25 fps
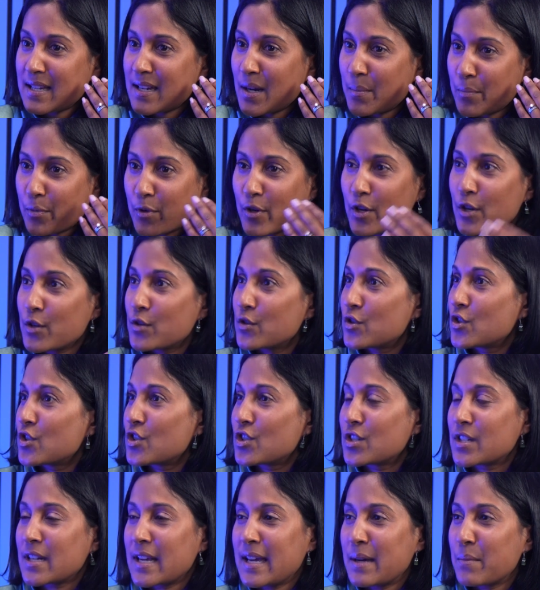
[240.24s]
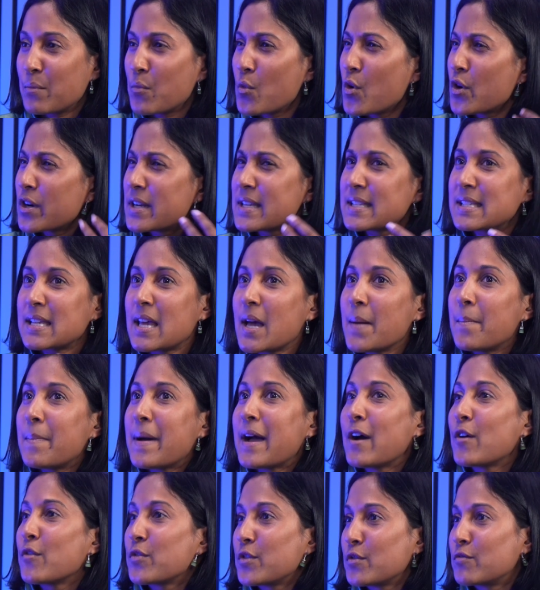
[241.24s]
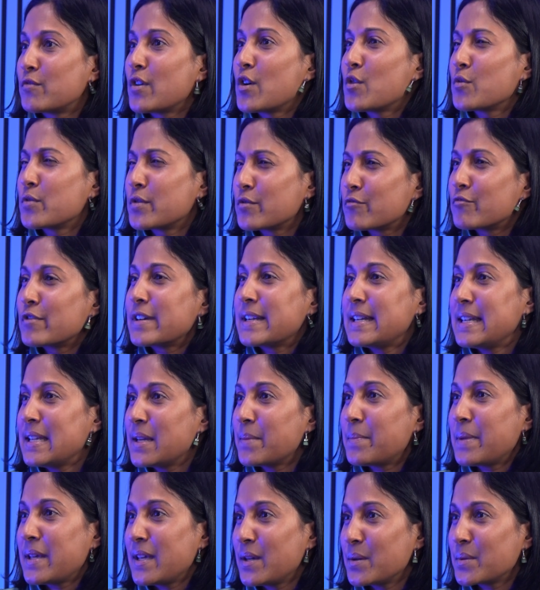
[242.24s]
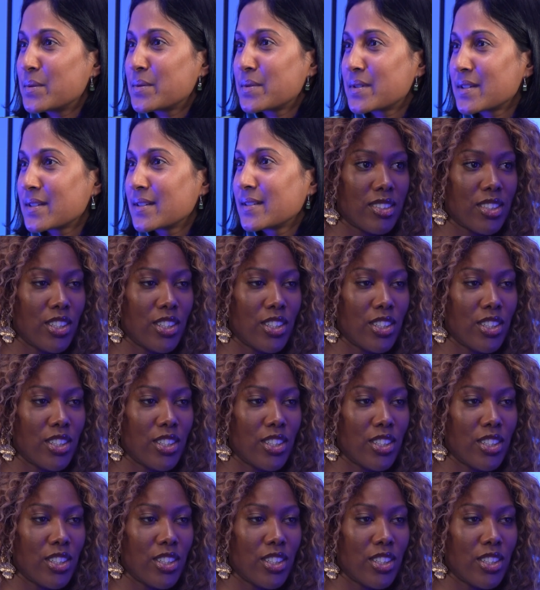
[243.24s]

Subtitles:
approached and what is it about the role that really appealed?